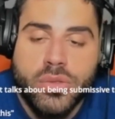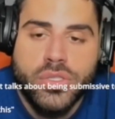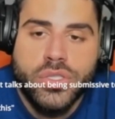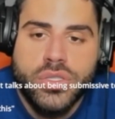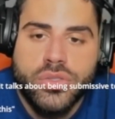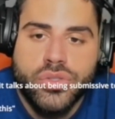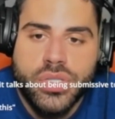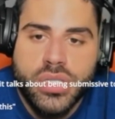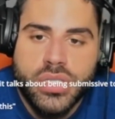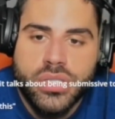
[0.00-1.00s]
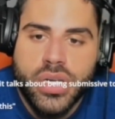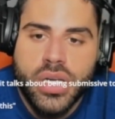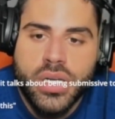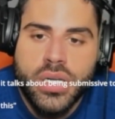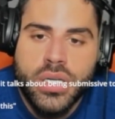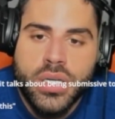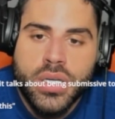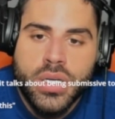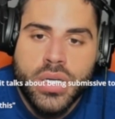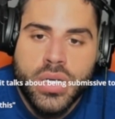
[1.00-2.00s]
We just drilling today.
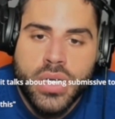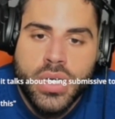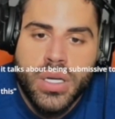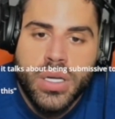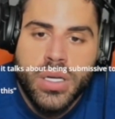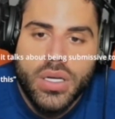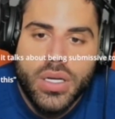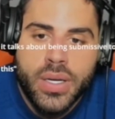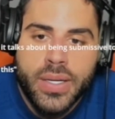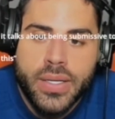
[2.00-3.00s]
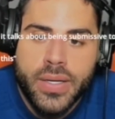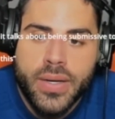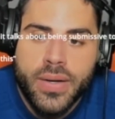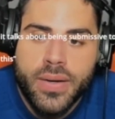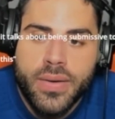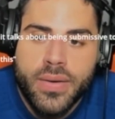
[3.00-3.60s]
And, uh,